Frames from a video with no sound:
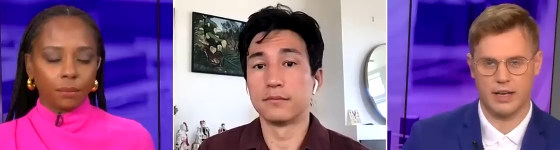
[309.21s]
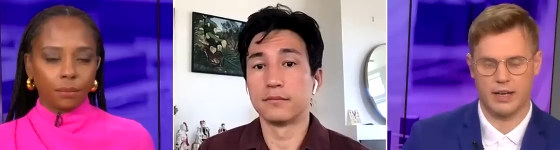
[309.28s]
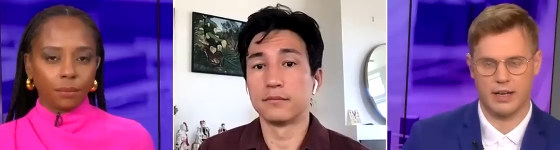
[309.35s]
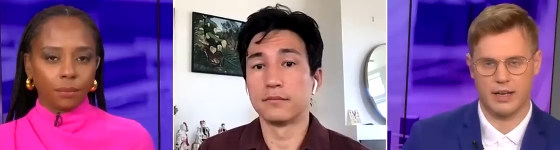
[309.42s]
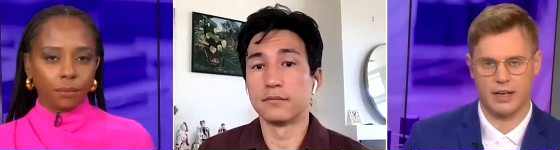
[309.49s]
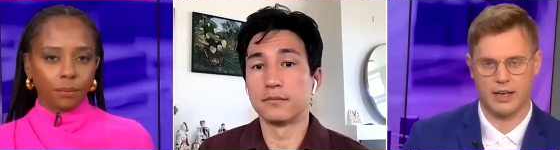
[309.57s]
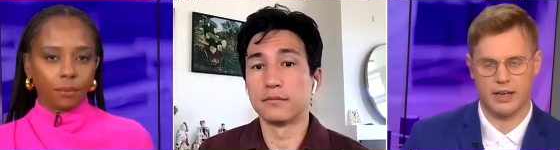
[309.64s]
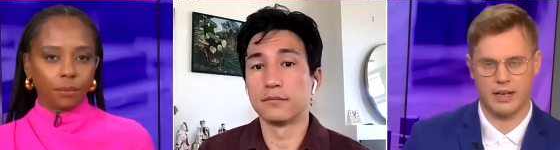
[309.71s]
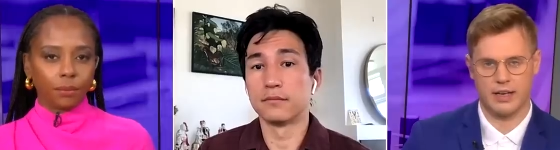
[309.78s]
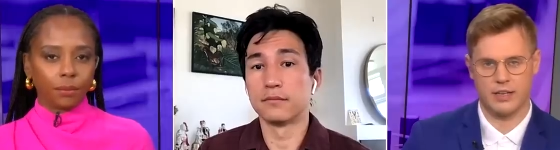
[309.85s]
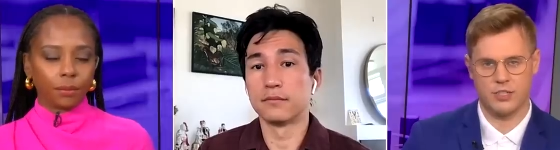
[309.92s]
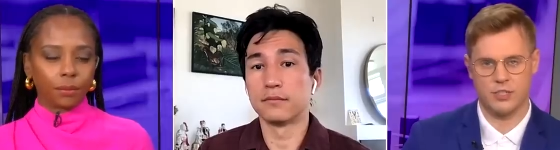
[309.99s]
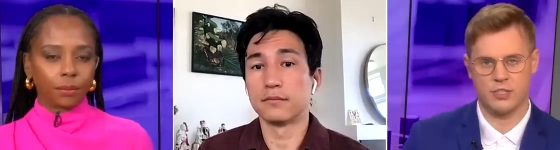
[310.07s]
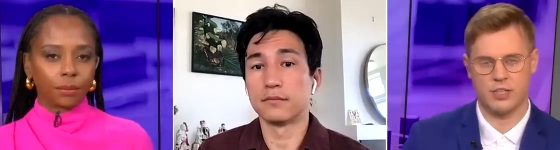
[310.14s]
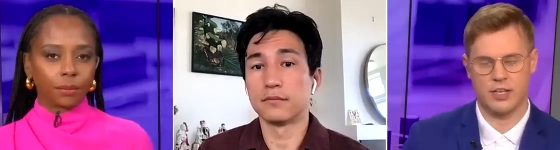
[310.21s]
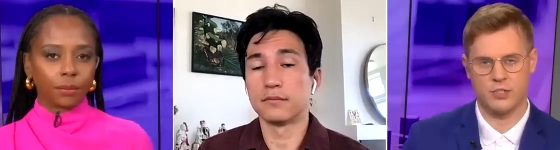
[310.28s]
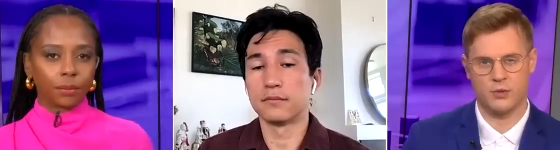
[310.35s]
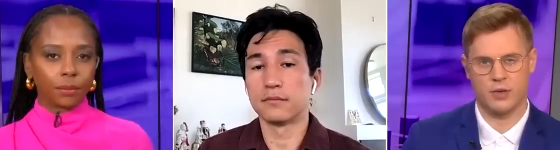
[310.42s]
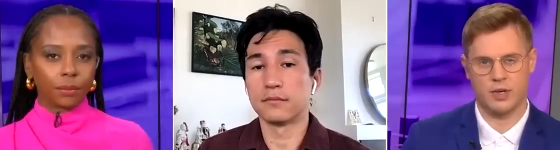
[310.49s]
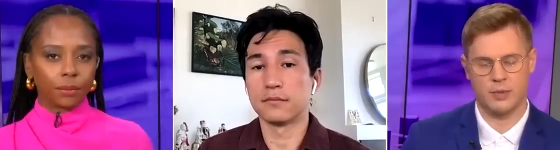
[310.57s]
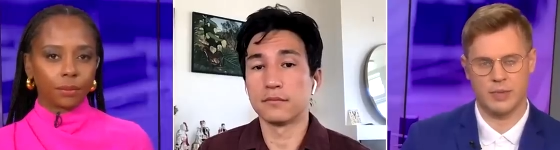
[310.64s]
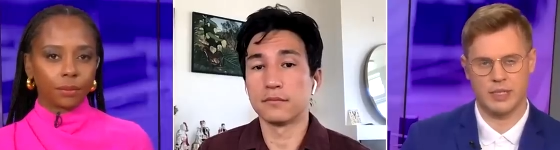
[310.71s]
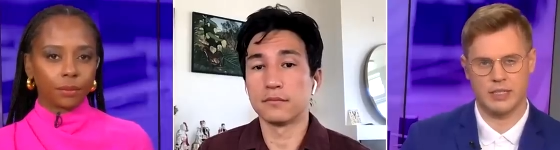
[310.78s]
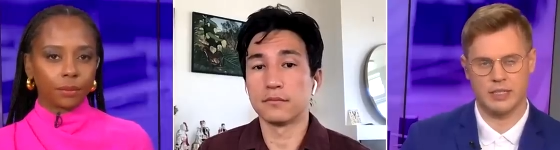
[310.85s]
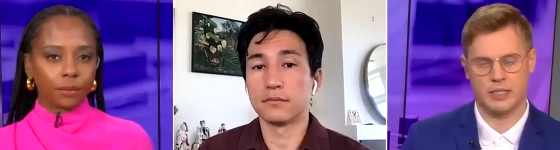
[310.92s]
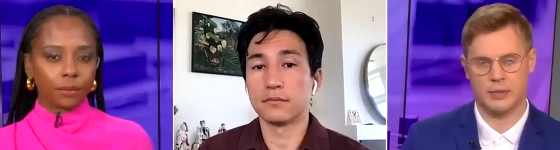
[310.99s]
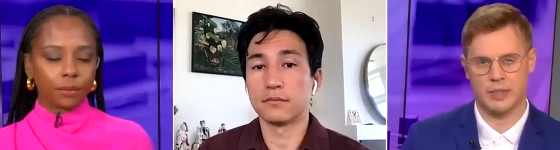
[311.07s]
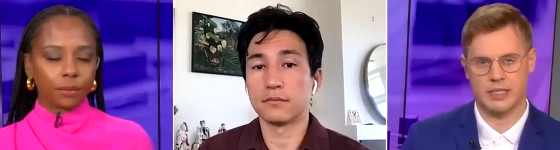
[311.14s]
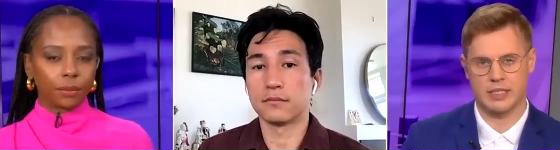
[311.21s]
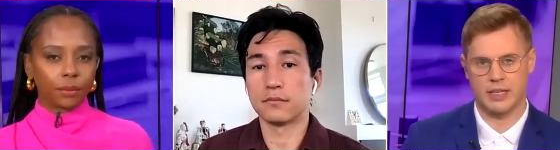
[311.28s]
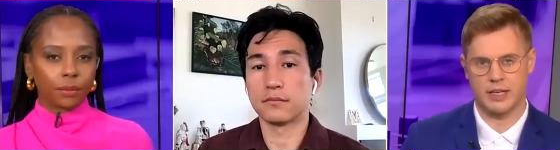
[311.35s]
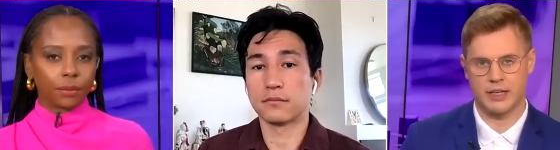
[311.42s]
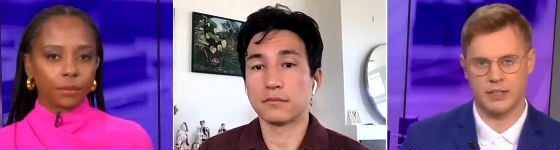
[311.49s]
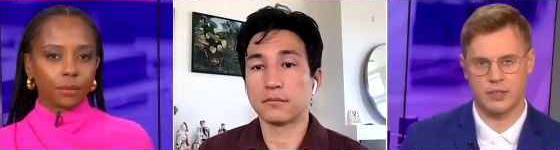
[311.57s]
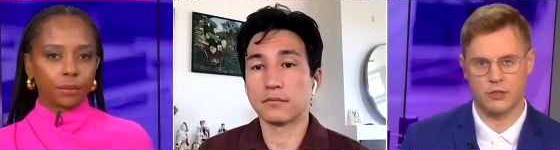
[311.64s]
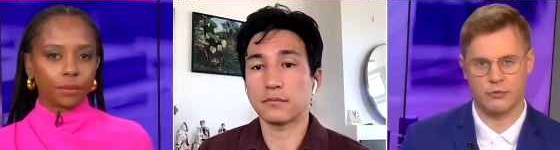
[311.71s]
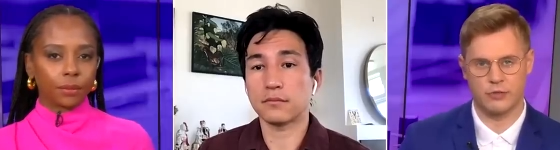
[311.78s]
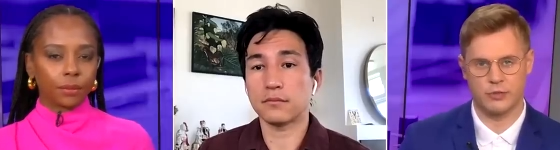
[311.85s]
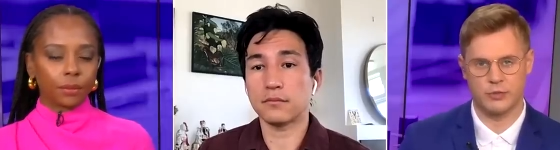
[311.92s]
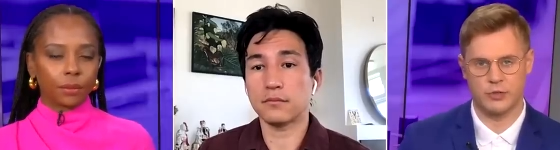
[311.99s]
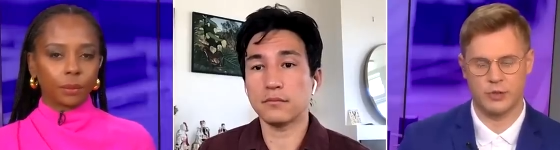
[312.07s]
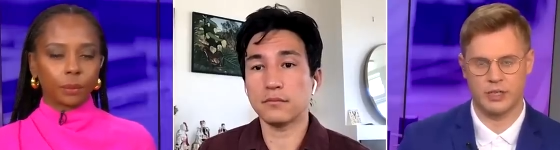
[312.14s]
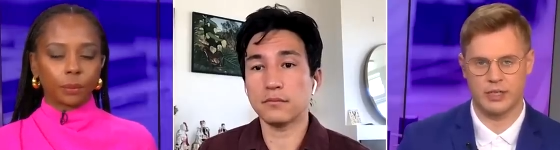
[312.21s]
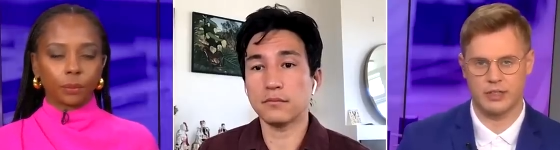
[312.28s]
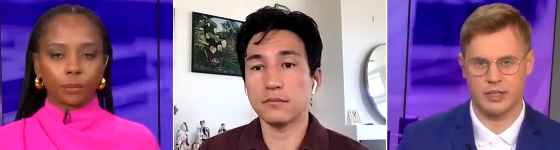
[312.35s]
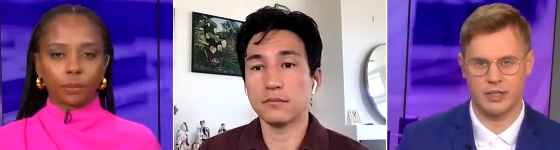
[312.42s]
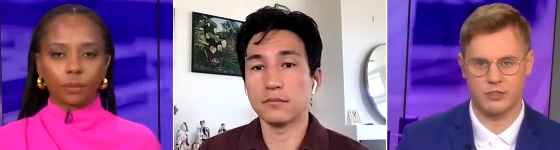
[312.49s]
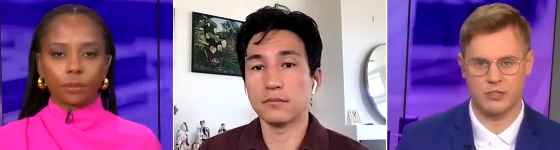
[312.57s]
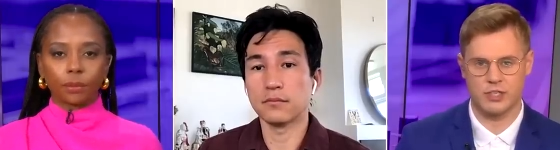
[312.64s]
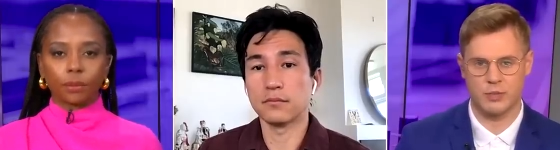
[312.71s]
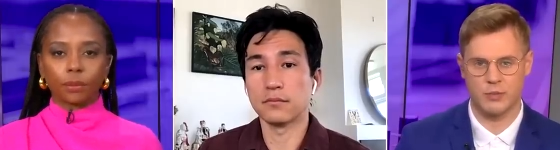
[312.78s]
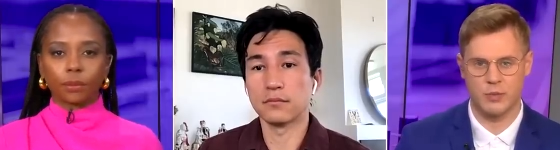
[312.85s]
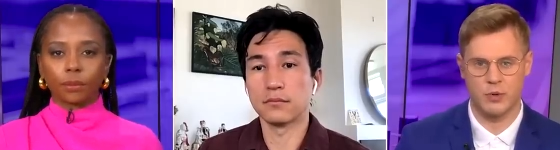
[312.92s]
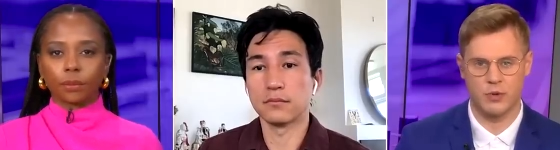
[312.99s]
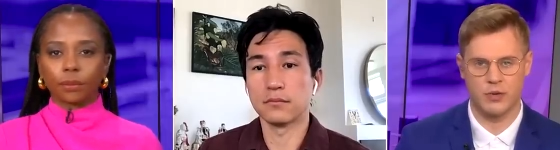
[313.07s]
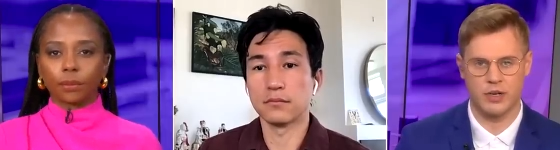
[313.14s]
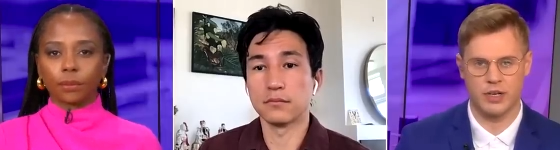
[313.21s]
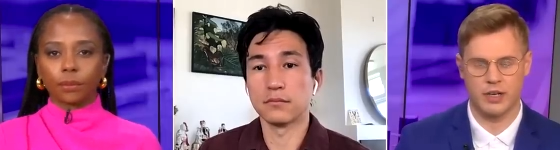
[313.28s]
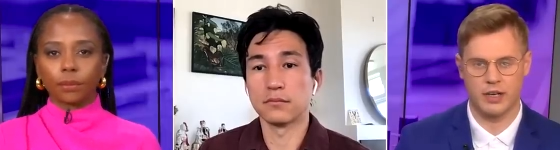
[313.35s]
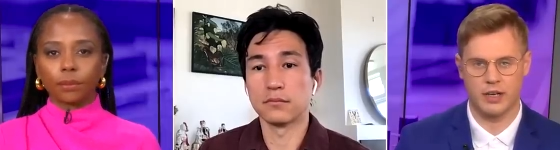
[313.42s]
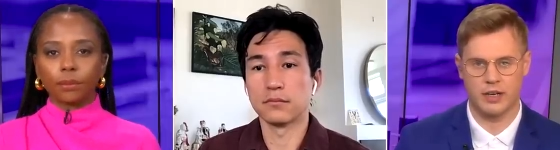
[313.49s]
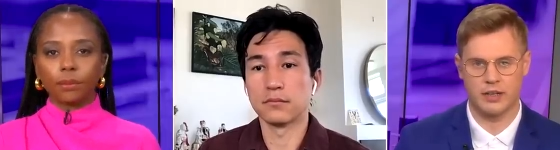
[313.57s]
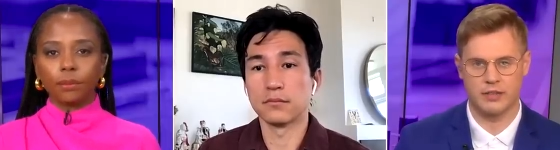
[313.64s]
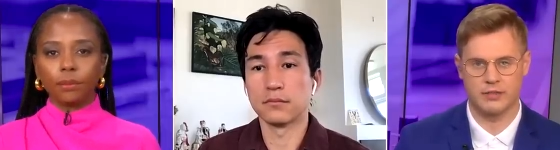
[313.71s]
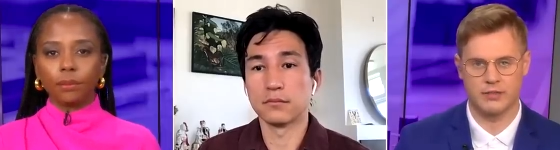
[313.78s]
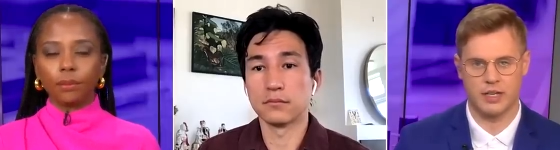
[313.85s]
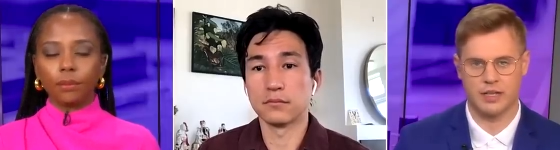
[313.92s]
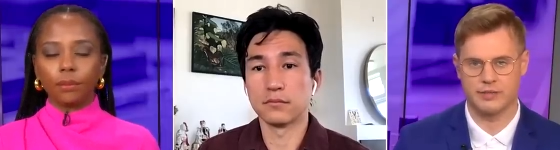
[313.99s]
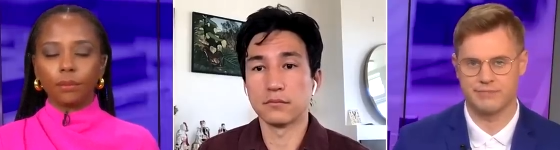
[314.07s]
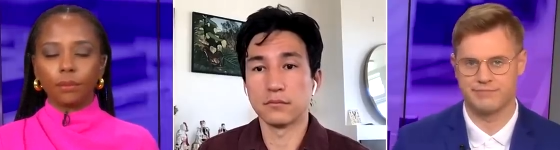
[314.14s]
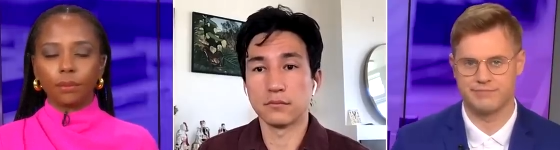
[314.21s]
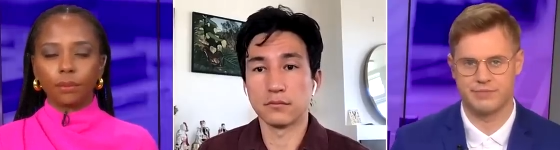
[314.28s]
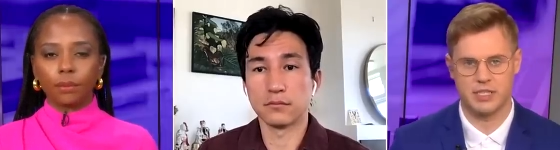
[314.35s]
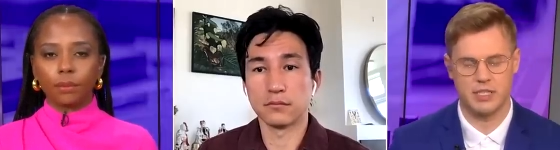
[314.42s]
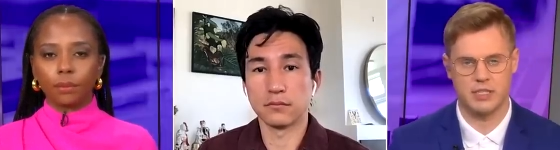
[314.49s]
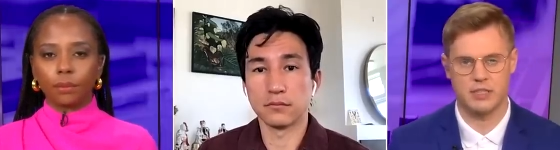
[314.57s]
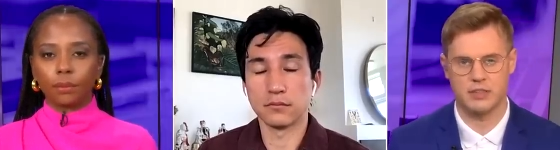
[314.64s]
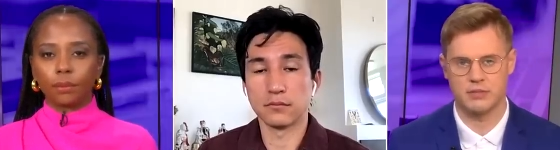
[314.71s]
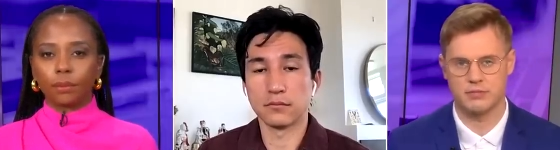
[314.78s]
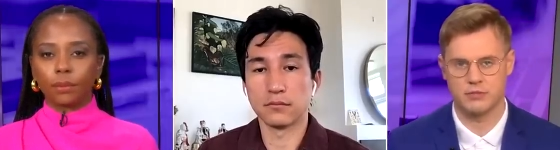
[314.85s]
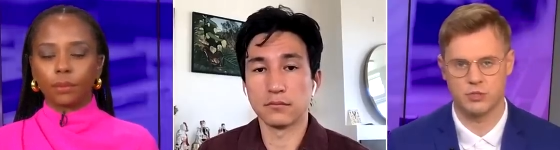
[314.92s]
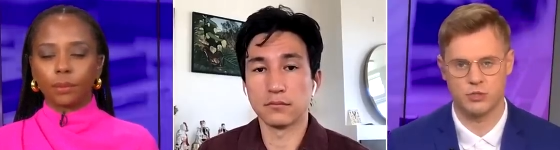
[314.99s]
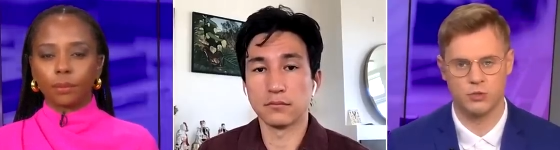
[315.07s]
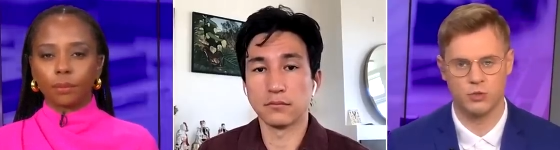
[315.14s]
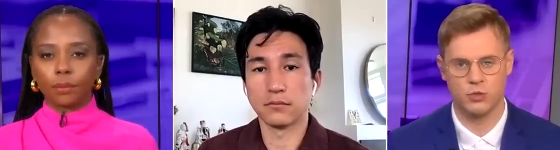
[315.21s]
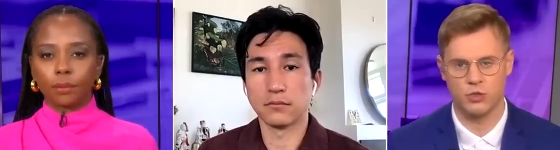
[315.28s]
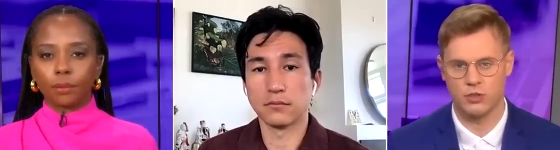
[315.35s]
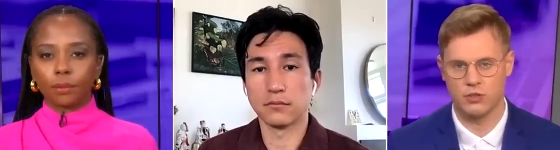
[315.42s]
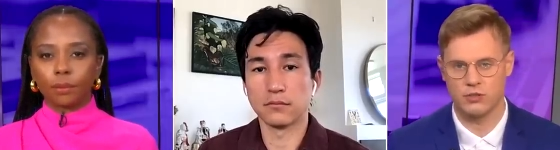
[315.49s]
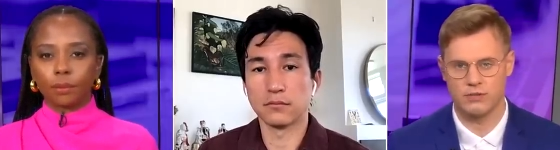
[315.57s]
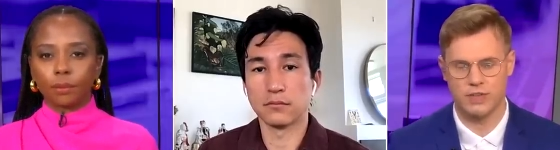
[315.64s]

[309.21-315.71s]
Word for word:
Speaker 1: and I, I, just I do want to be clear because I, I, know from doing you know some reporting on uh, teen school